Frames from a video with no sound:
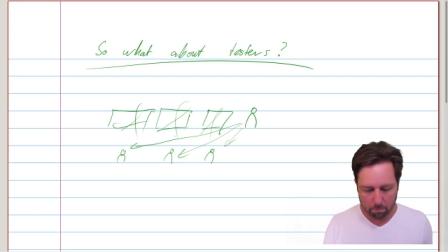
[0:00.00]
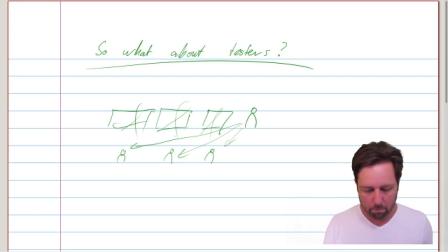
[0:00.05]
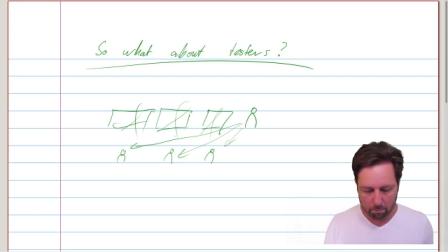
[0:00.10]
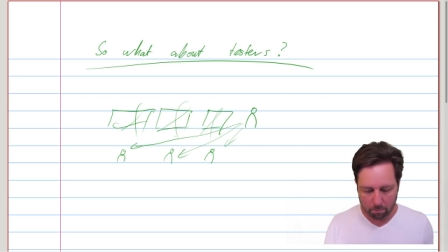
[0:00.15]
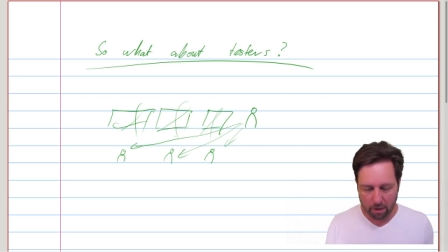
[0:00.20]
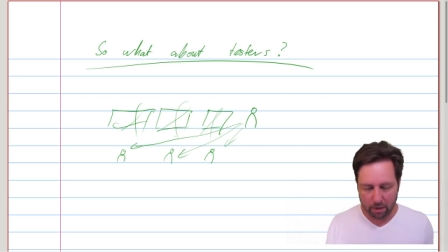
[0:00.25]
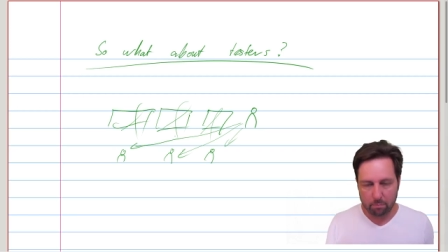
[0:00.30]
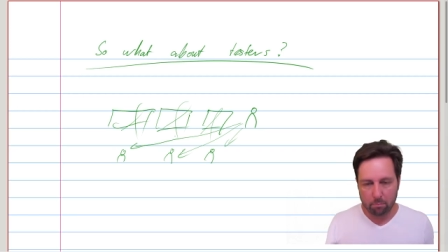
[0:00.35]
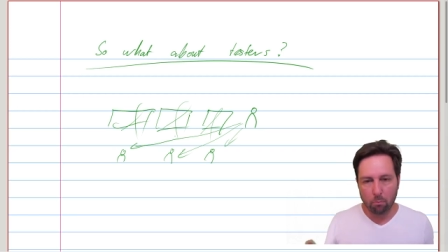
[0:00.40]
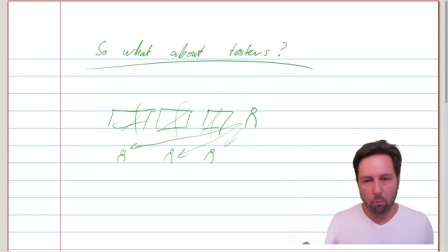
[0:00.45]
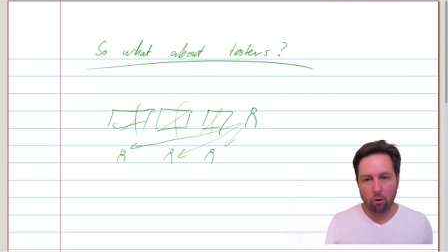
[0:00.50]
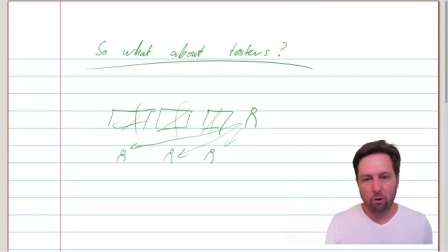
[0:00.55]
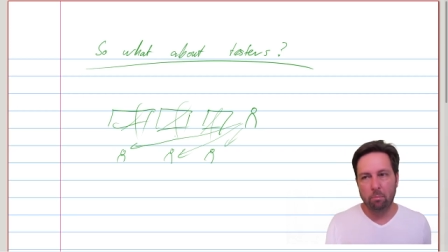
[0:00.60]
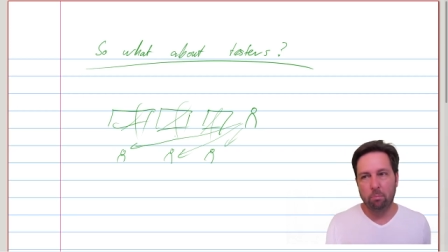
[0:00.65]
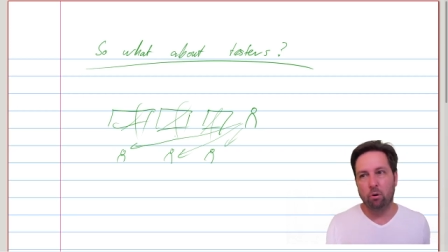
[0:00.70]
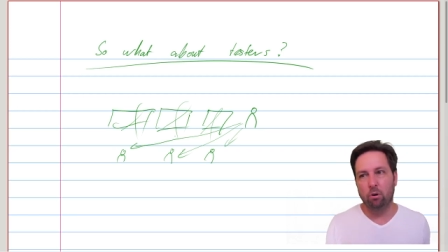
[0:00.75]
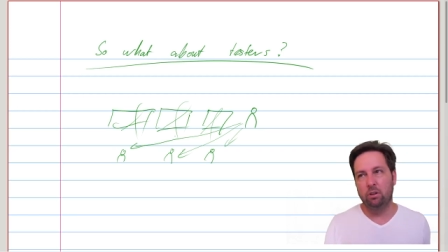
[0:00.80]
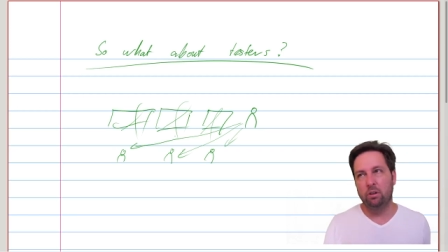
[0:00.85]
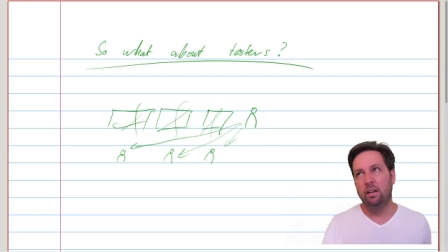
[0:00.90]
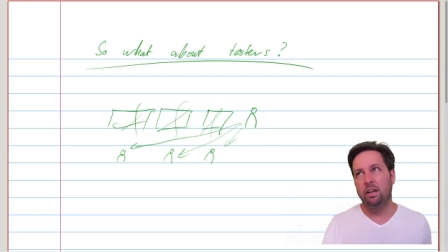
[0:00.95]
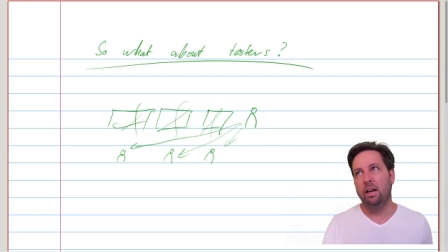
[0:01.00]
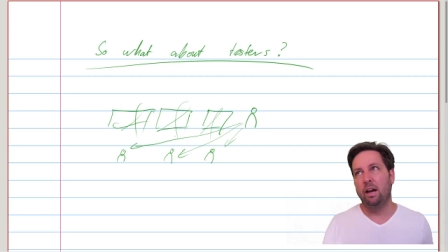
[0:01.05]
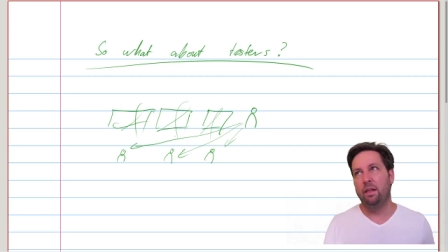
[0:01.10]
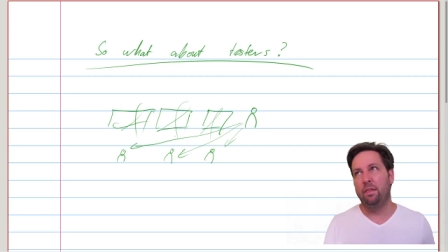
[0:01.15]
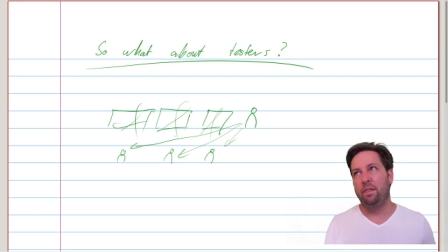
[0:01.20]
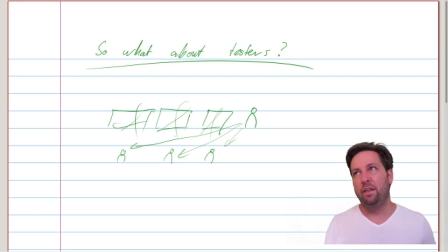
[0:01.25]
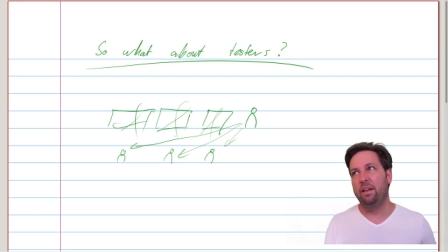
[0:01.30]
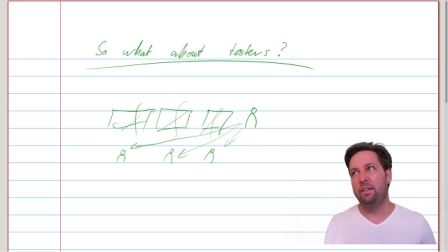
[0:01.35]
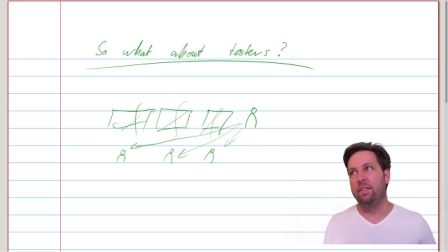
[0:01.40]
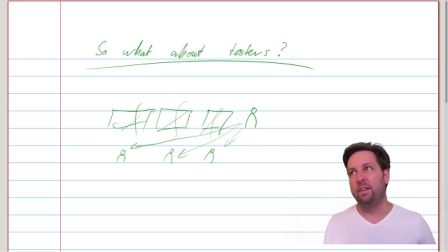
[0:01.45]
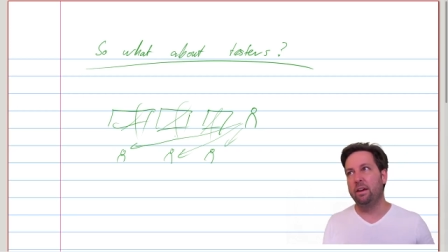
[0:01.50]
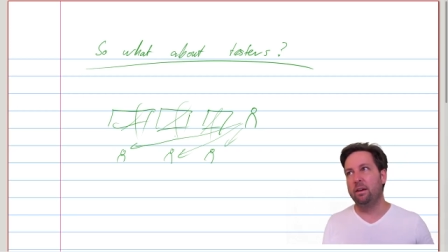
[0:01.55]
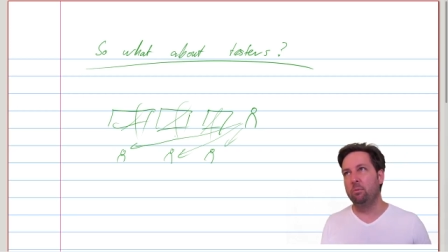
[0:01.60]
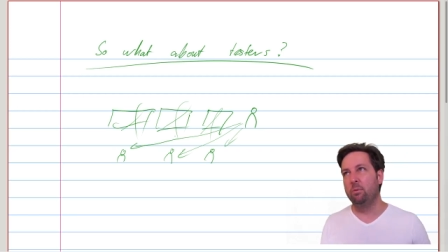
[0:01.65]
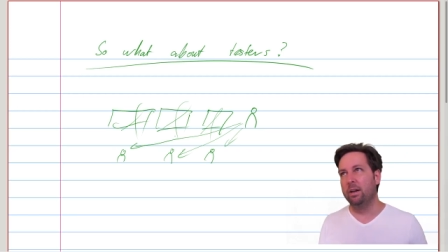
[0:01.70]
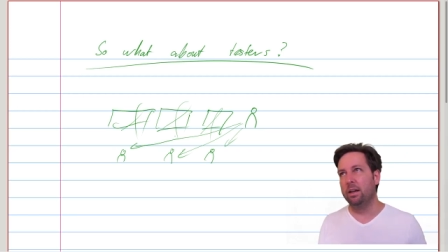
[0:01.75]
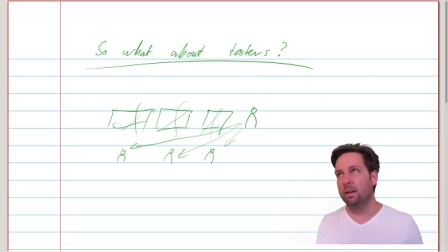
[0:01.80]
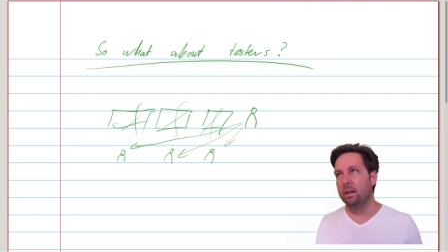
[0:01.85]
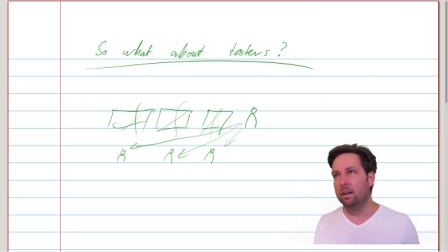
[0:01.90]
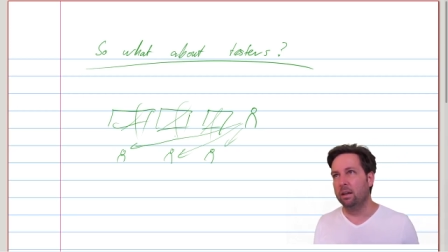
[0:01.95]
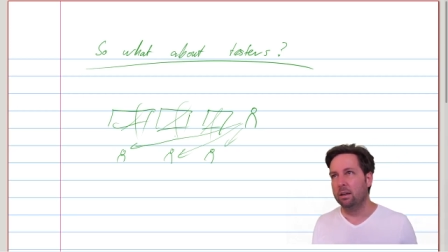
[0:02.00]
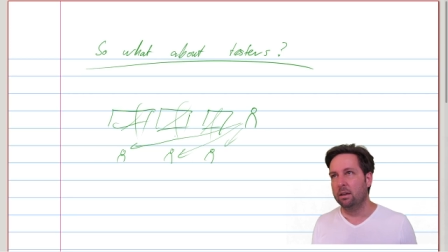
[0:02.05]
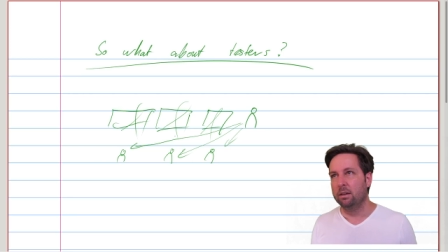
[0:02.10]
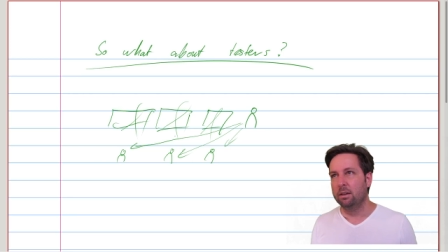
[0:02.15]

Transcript: But more importantly, I think they will